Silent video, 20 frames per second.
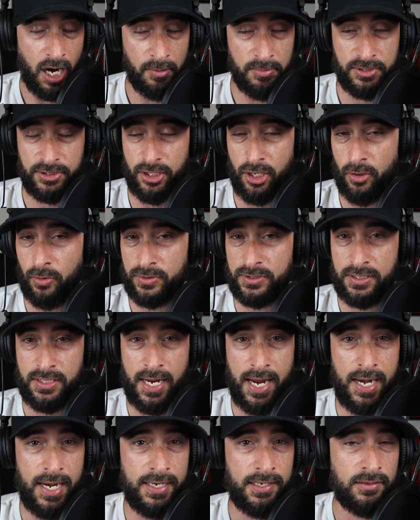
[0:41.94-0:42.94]
So
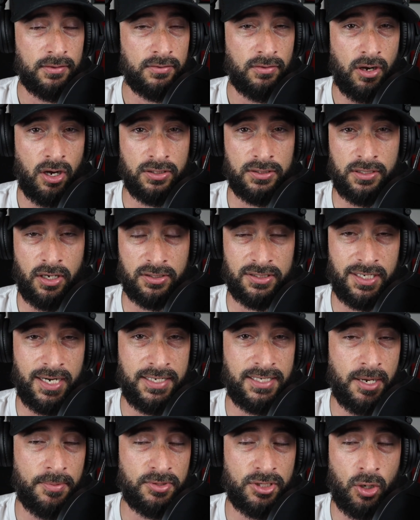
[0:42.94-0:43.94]
today, on
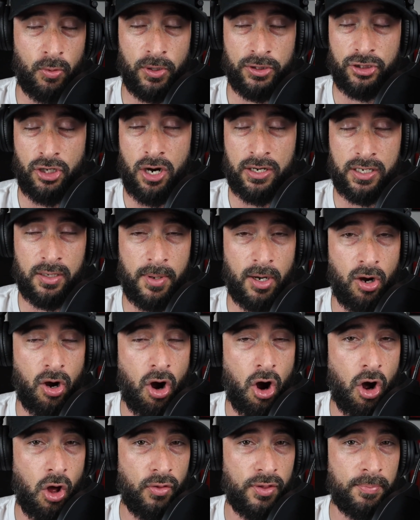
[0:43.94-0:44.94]
today's episode, we're talking about
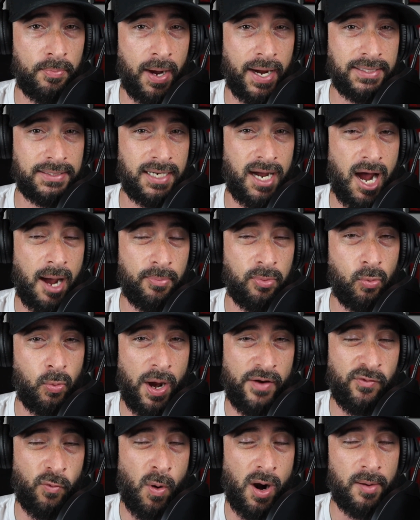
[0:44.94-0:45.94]
all of my top
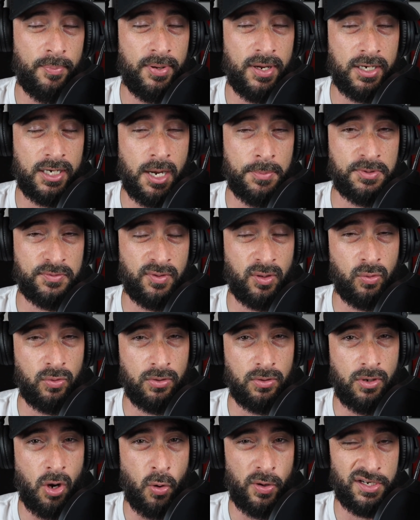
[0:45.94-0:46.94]
waiver wire pickups for
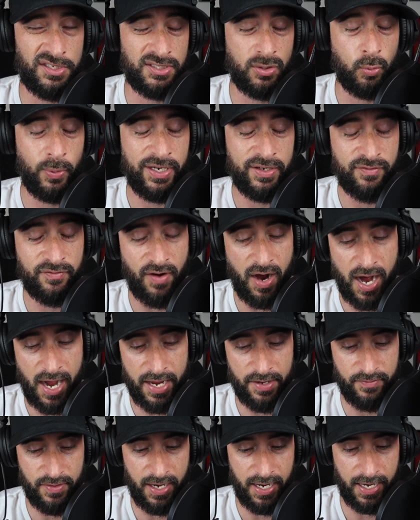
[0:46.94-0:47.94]
going into Week
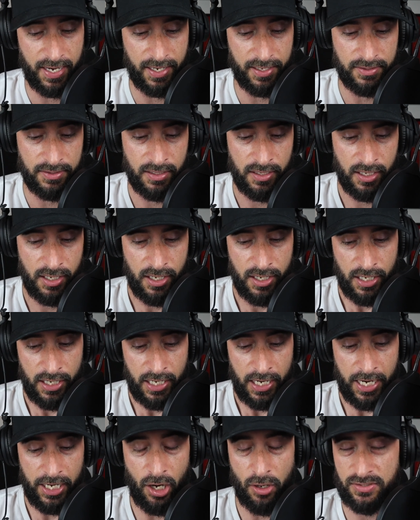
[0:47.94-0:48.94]
5. And,
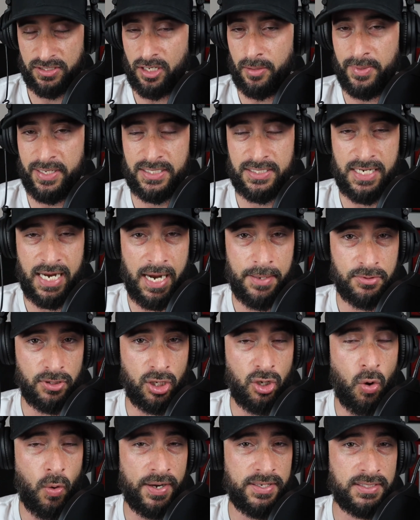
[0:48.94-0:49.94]
some of these names are
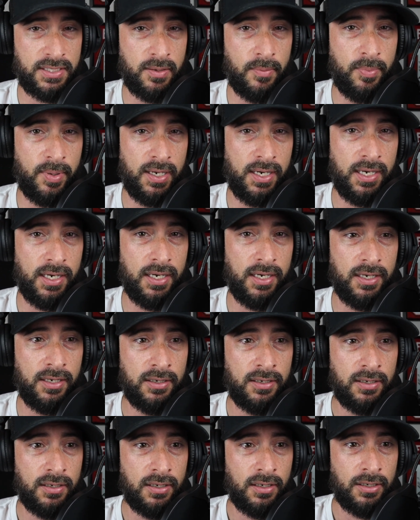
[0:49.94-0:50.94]
going to
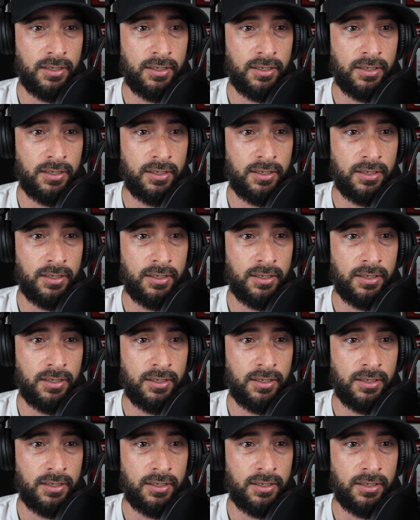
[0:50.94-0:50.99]
be